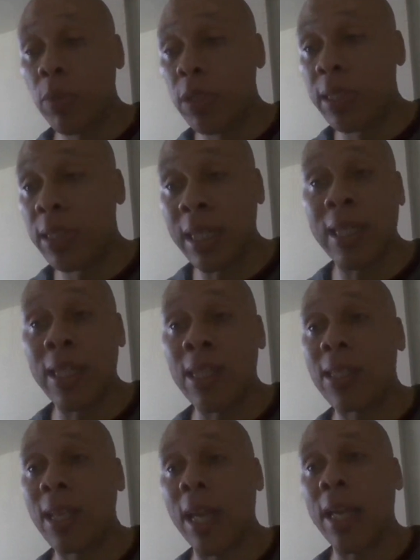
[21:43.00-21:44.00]
did
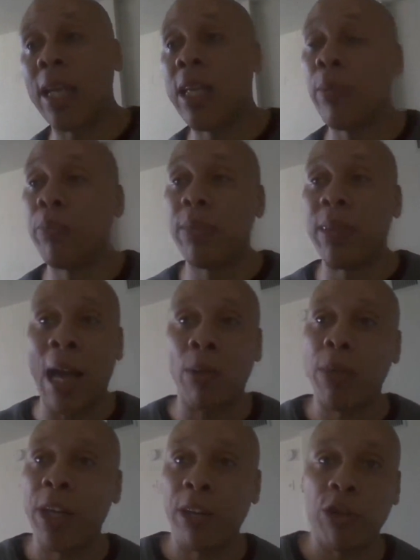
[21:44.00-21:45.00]
this. And
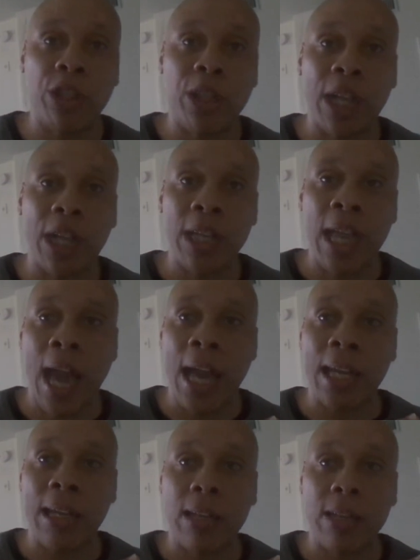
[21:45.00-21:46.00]
that energy that he
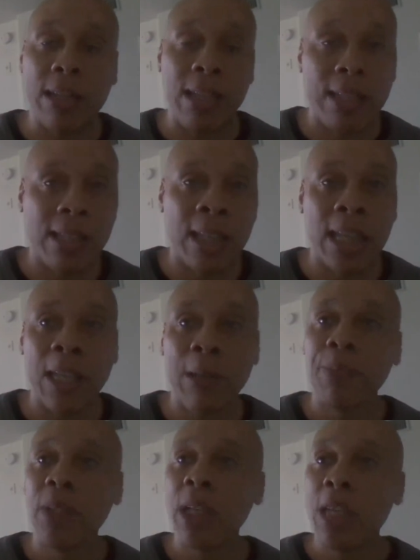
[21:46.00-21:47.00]
had at DC,
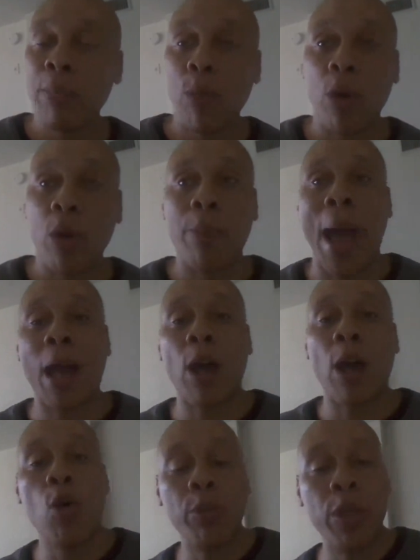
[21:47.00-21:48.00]
he brought it back
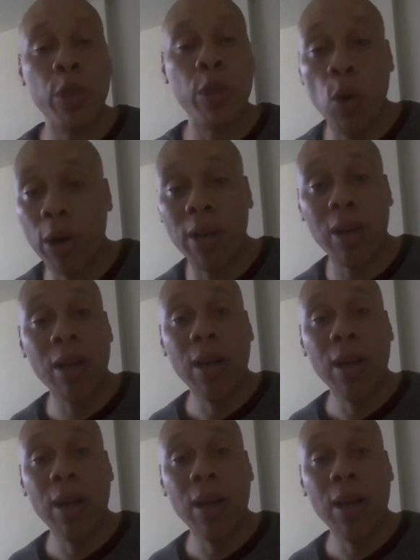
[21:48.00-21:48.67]
home to Newark.